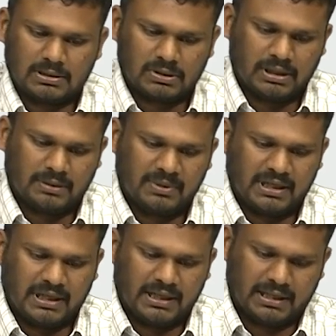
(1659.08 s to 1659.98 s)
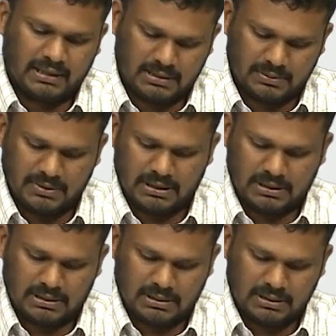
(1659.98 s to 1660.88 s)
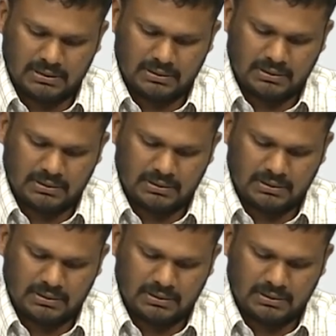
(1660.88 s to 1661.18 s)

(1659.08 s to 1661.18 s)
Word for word: So, let me rewrite because